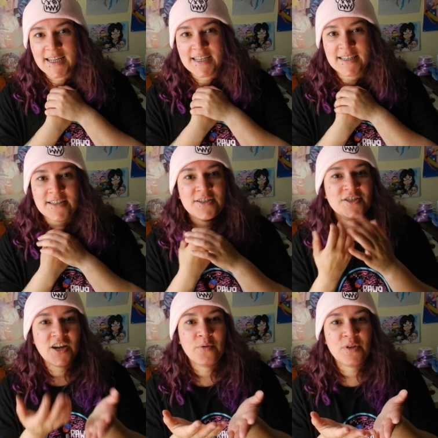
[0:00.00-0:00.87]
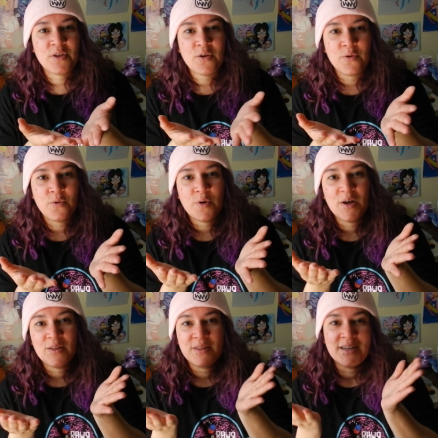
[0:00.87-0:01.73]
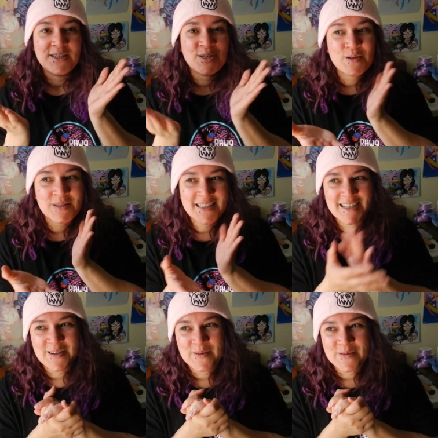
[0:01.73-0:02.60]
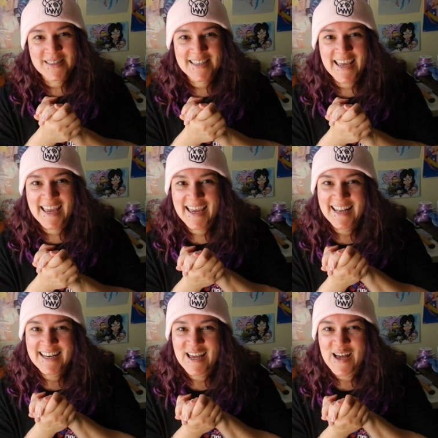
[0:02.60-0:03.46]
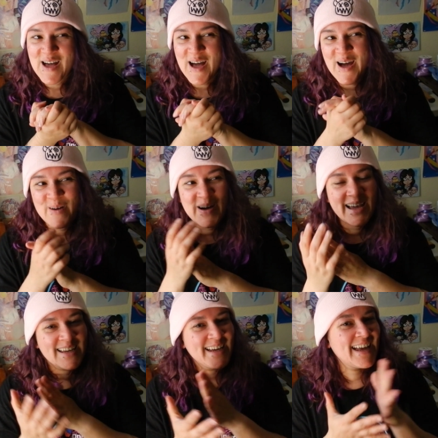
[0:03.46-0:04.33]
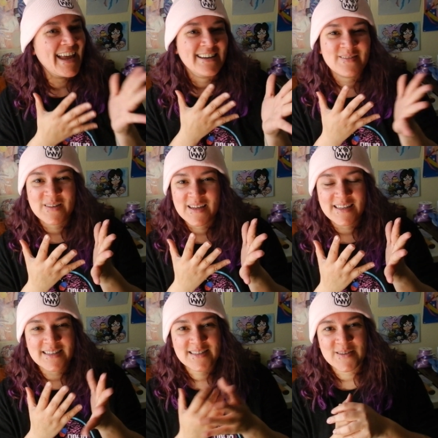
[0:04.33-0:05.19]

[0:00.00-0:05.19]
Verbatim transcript: it is to share with you the do's and the don'ts and how I handled it.